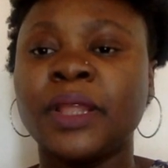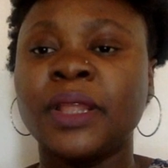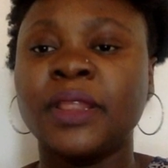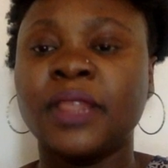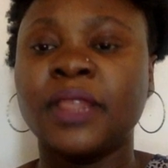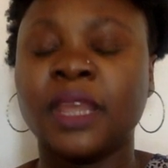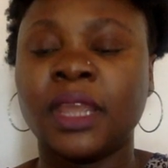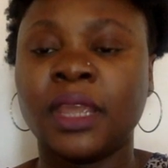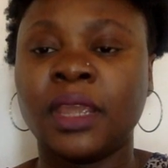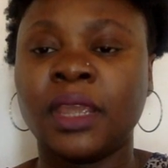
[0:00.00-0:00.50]

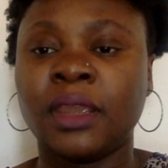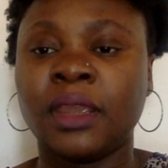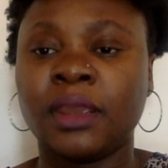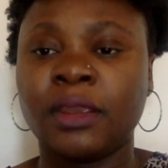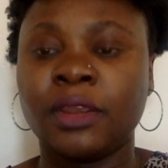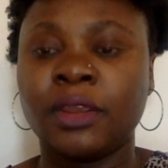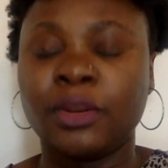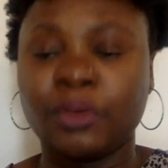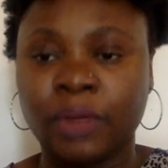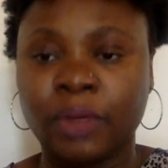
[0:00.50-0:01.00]
they,
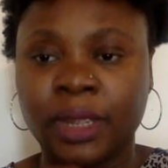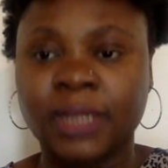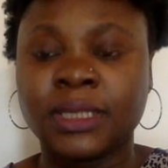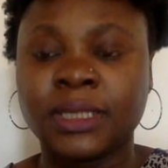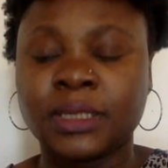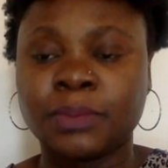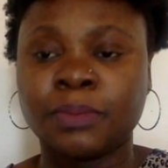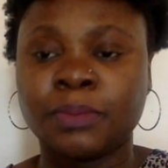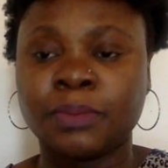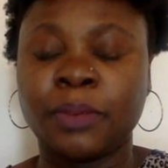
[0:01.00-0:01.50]
you know,
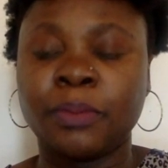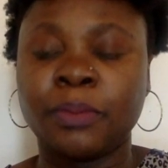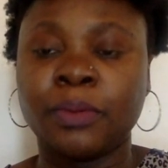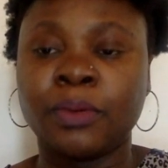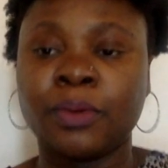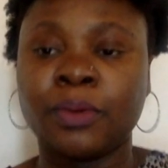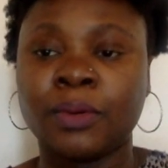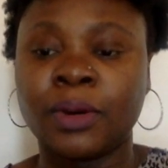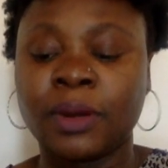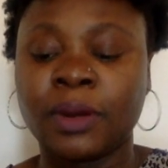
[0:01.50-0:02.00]
get
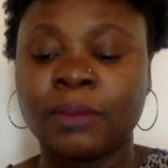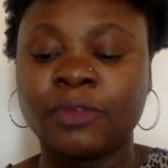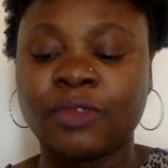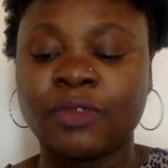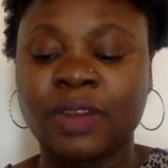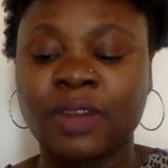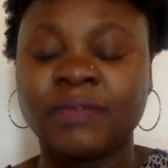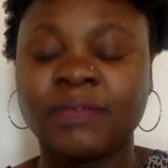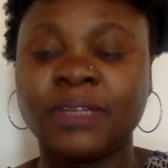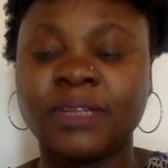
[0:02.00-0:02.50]
people
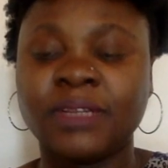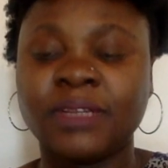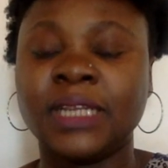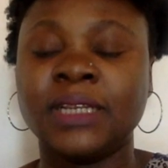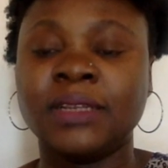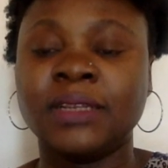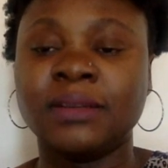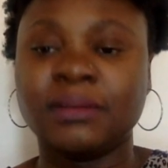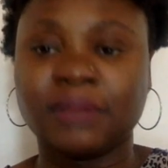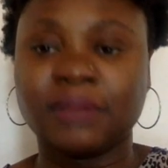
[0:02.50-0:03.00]

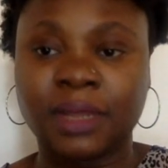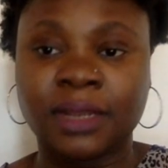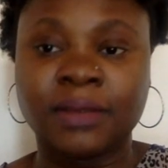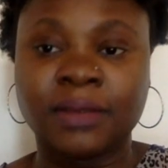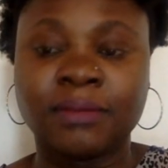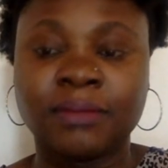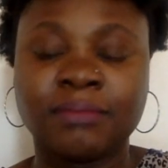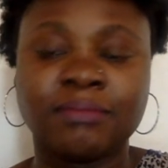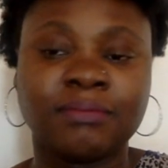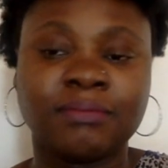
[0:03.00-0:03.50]
traveling,
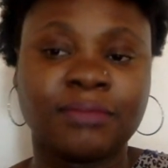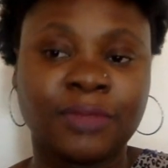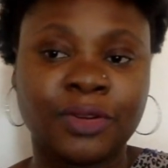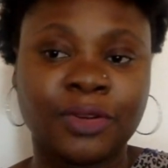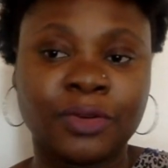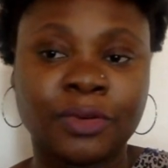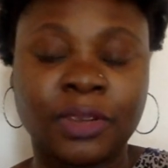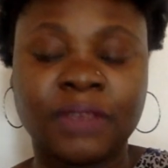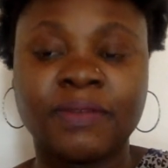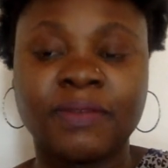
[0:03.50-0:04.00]
then
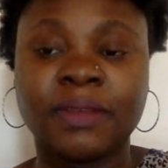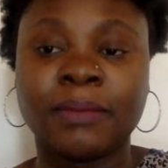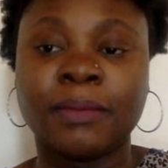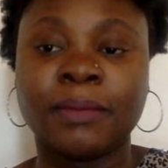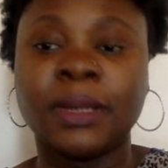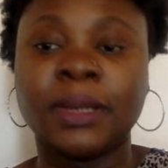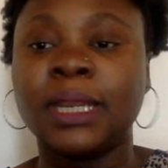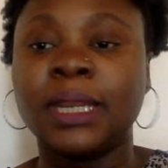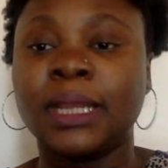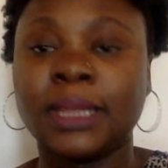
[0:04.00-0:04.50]
you give them
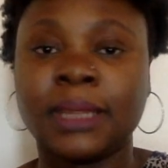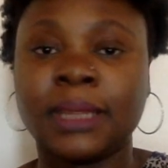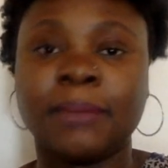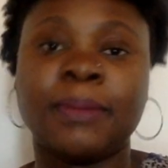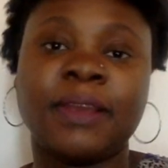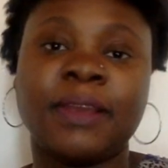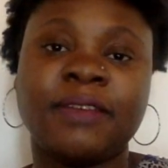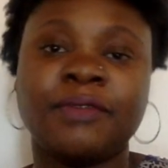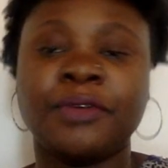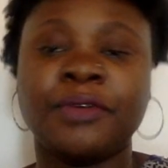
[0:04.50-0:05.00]
money and they
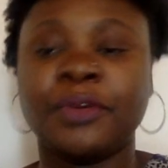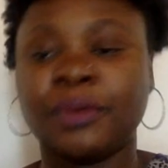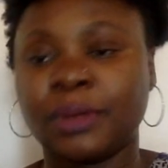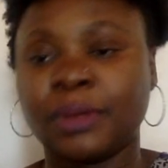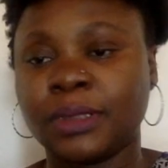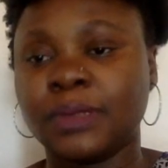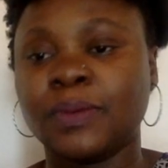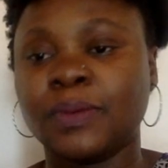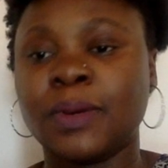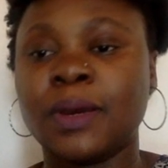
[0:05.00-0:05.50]
buy for you
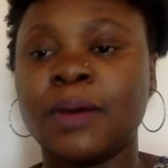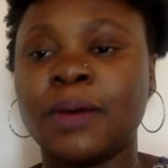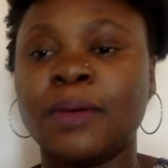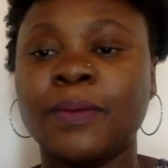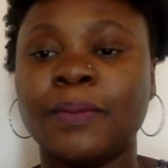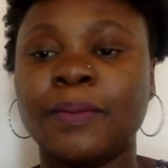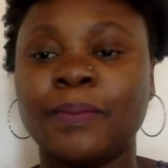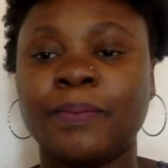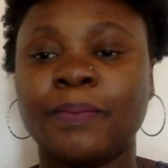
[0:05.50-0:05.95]
as well.